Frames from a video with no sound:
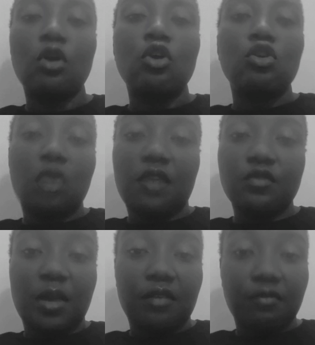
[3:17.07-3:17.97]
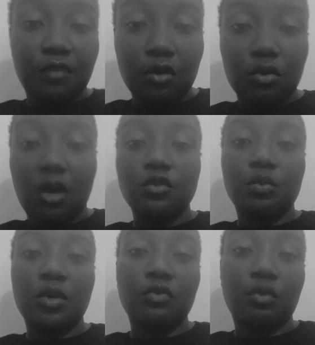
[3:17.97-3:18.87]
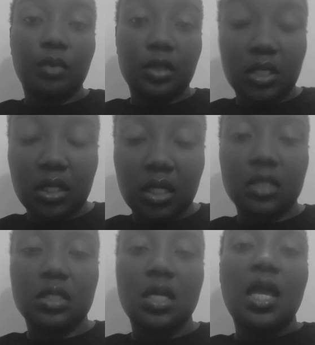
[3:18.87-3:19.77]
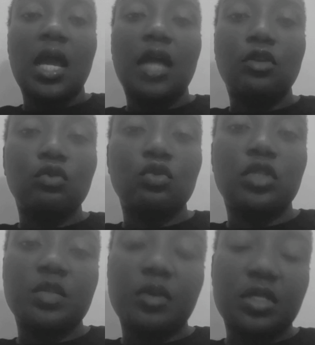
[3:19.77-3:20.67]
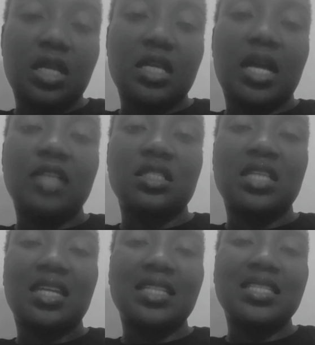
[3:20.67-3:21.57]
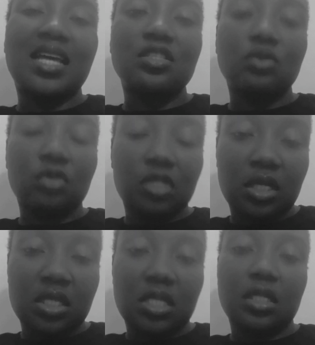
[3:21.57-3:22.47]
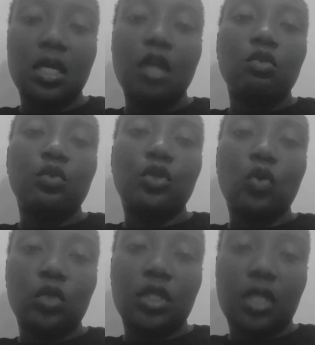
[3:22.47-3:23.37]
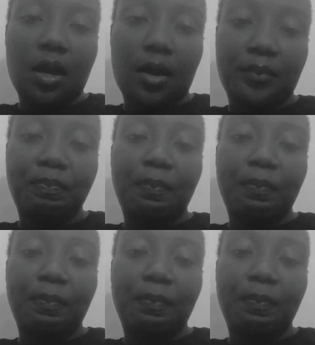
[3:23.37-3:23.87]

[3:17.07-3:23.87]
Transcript: You have to buy fuel, you have to pay for maintenance, and all of those expenses that is associated with owning a car.